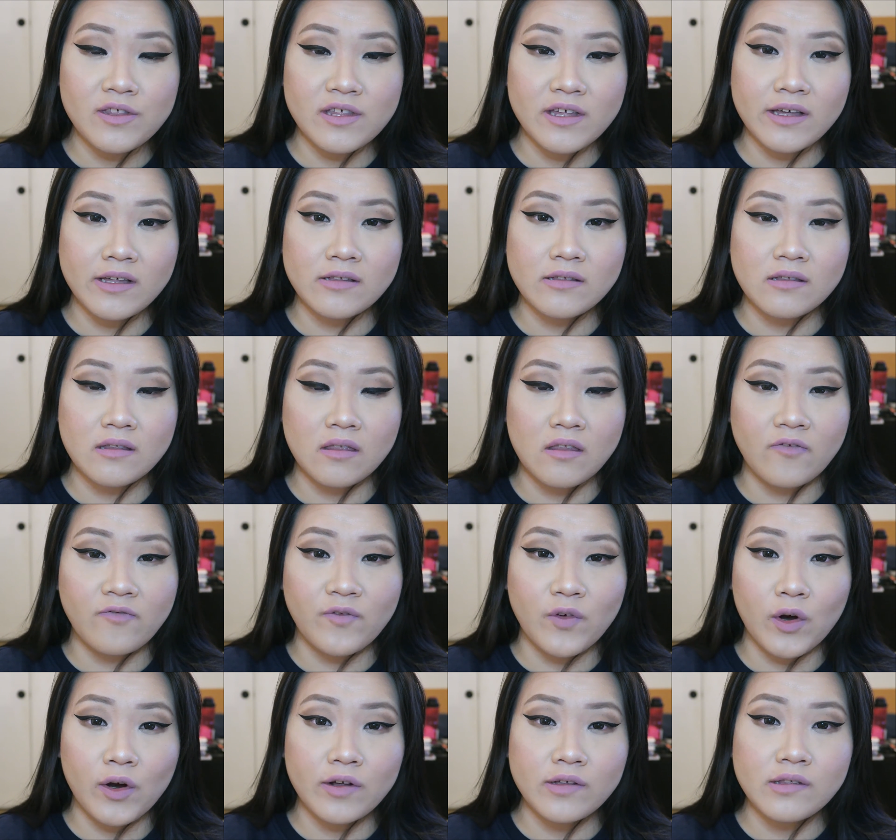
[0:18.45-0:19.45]
which is
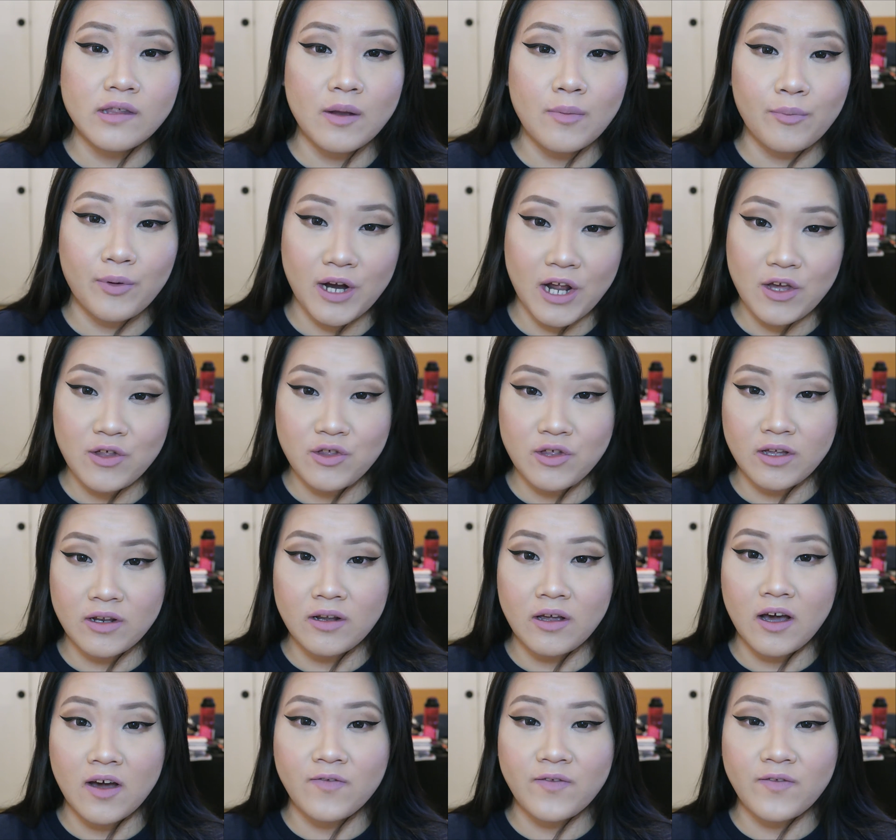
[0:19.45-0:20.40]
the first impression